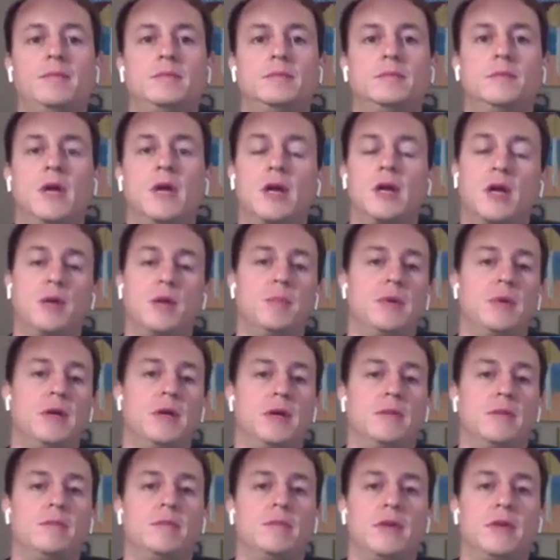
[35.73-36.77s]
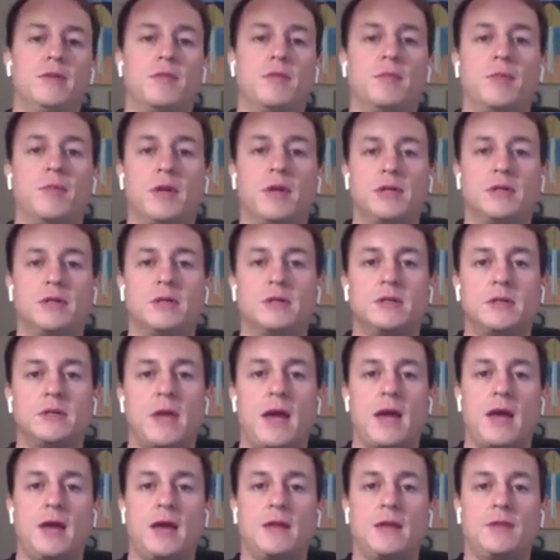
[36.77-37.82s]
It could be in different places:
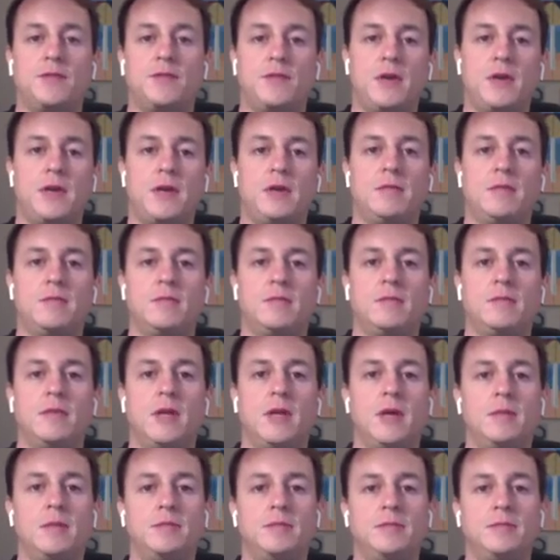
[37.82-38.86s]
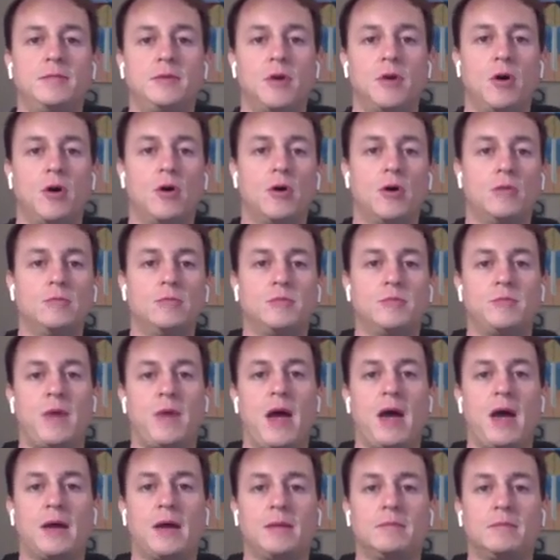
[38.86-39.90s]
hands, feet, limbs, arms,
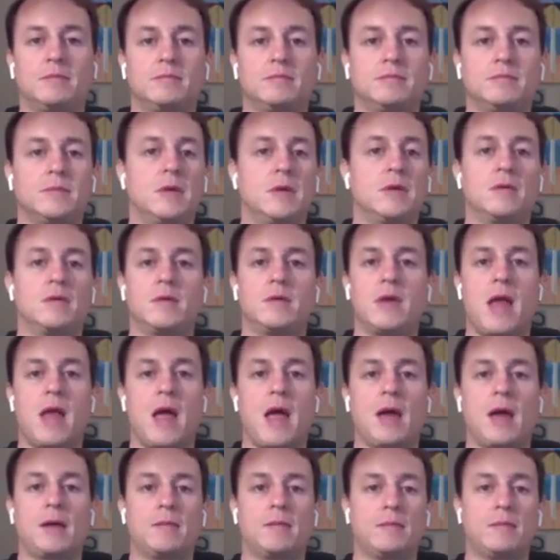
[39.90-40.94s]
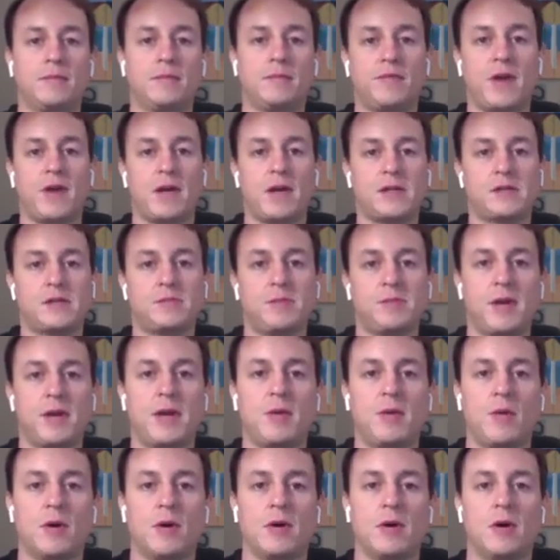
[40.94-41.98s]
back, neck, face,
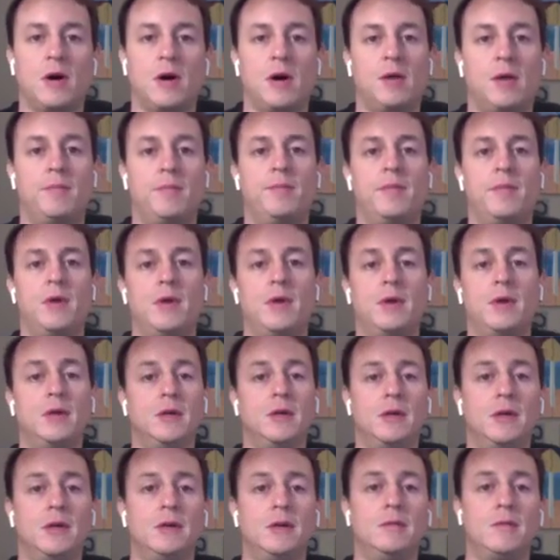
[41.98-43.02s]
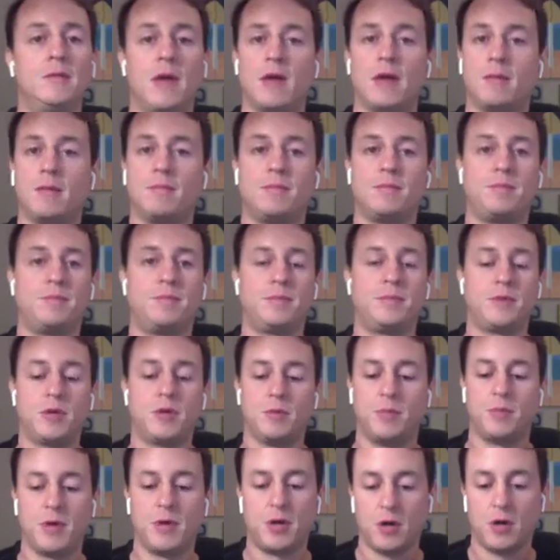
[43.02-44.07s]
anywhere. It
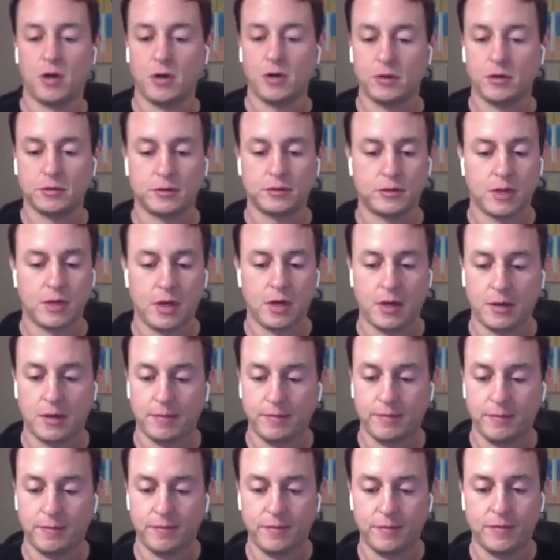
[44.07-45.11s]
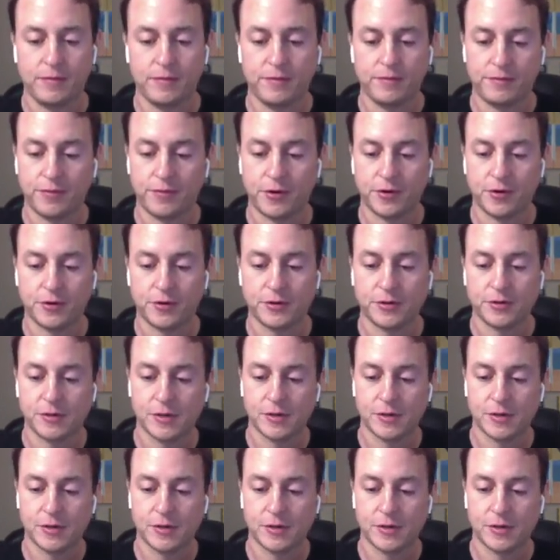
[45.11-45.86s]
could be caused first.